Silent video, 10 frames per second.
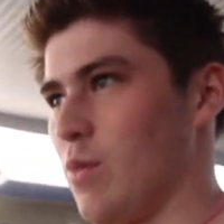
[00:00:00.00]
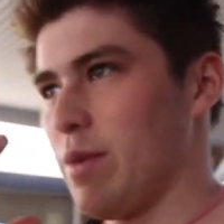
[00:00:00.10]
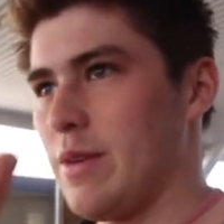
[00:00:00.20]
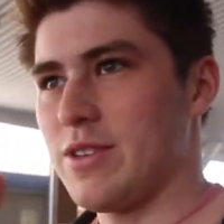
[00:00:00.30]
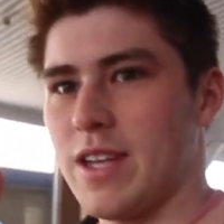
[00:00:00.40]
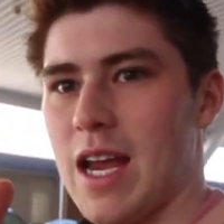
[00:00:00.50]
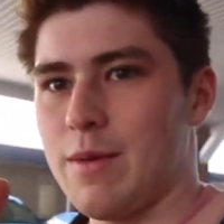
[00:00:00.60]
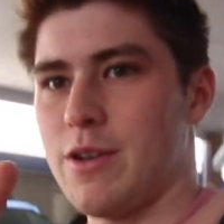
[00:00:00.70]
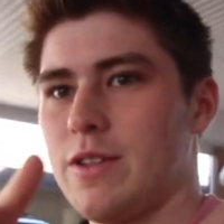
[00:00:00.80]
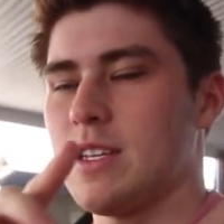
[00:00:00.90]
be able to use the
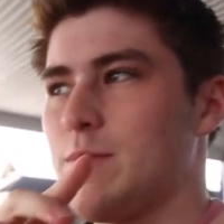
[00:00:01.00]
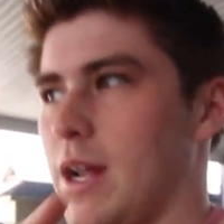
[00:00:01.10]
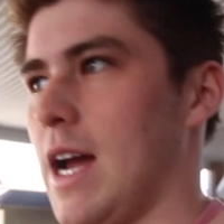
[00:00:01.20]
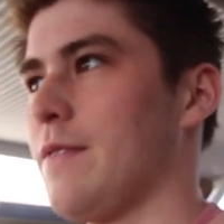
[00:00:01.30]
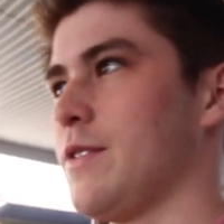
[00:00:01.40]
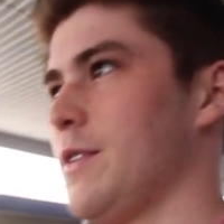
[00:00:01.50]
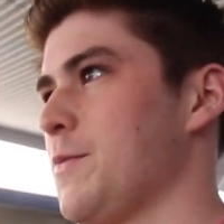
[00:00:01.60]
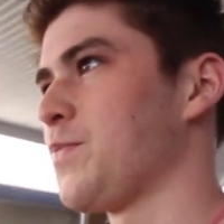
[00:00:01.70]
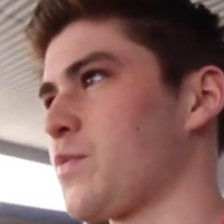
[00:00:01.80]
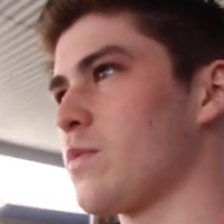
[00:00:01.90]
camera during this, but
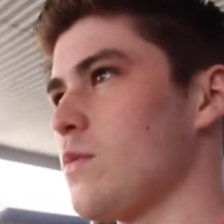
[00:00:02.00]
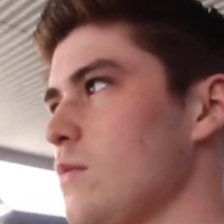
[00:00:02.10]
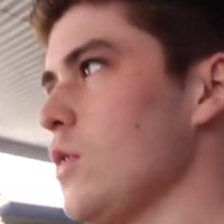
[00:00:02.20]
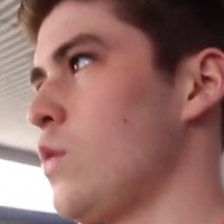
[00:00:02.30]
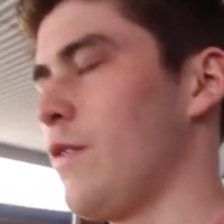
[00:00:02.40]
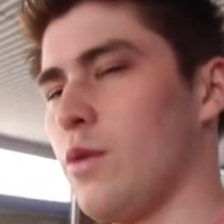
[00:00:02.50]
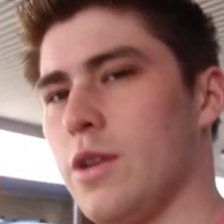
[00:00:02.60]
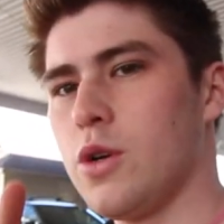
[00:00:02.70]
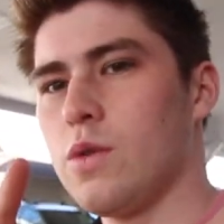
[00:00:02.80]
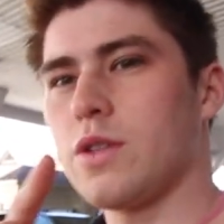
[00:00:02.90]
after, we have a
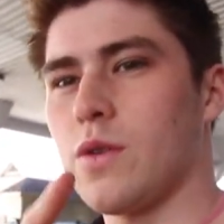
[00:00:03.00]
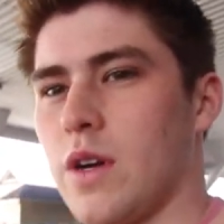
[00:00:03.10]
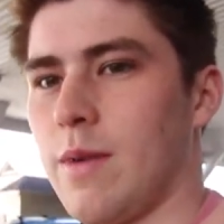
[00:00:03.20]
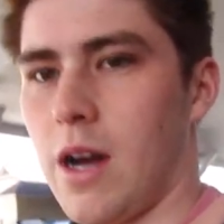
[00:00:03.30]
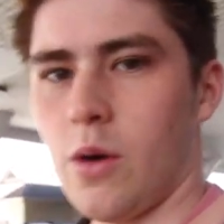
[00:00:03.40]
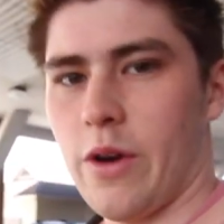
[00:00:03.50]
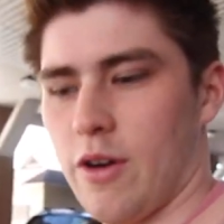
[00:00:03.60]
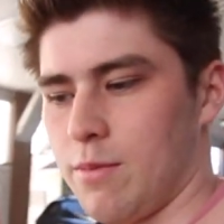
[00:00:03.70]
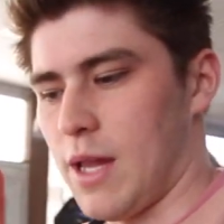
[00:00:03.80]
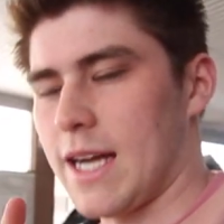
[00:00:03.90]
really cool story about how we
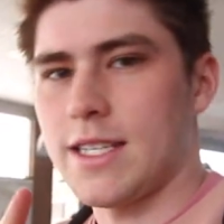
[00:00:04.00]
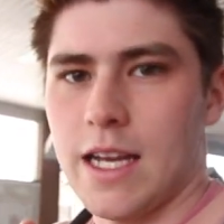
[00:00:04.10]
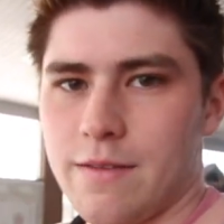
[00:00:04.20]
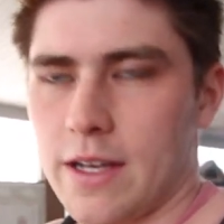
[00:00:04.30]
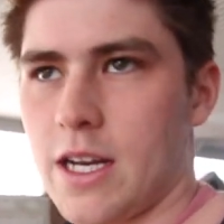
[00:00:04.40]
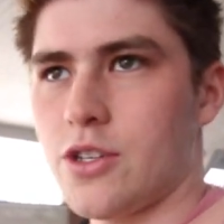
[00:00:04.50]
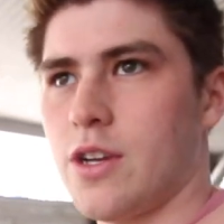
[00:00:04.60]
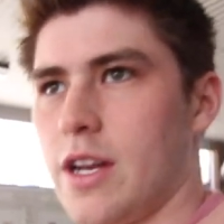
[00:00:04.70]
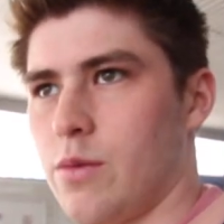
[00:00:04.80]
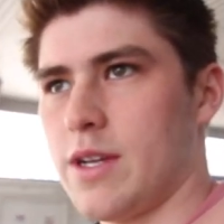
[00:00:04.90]
were at a black tie event
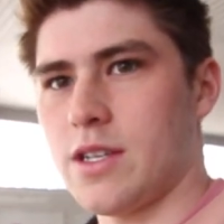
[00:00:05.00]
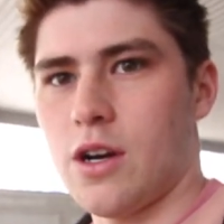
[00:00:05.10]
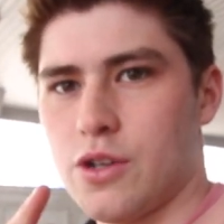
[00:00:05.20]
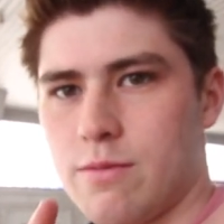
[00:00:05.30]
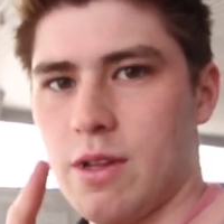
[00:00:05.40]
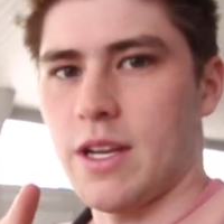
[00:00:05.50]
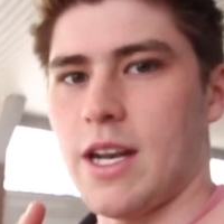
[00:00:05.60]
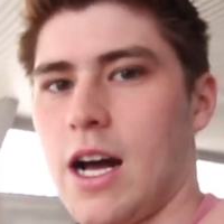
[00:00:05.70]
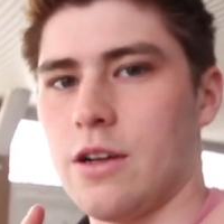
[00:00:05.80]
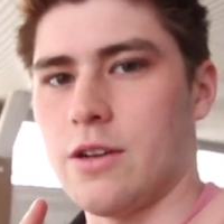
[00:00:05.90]
yesterday to raise $100 million.